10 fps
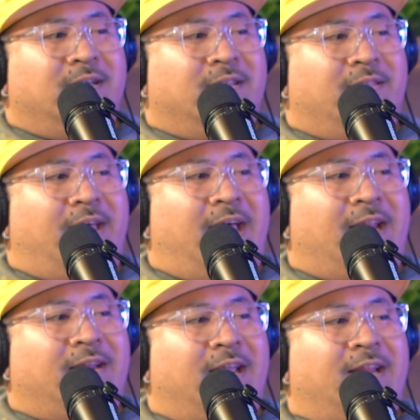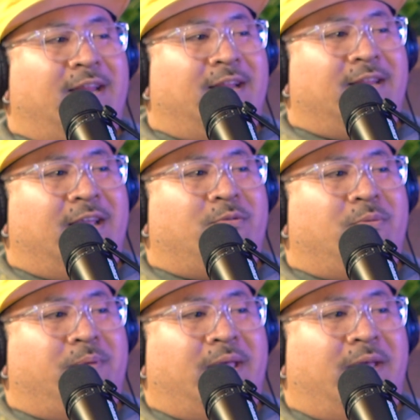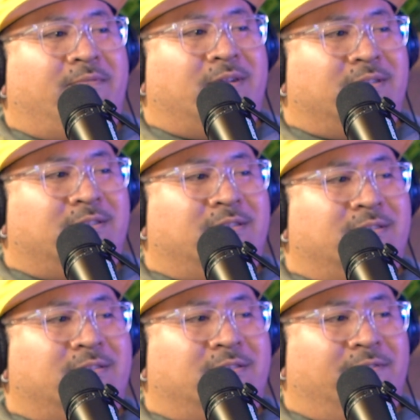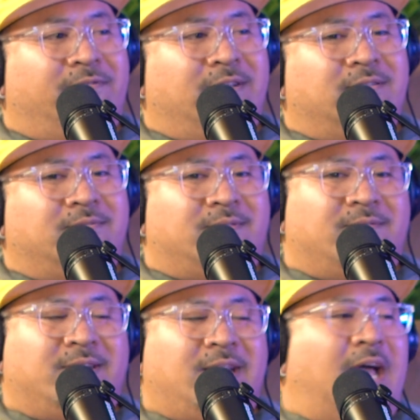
that, and they will be able to defend themselves like that.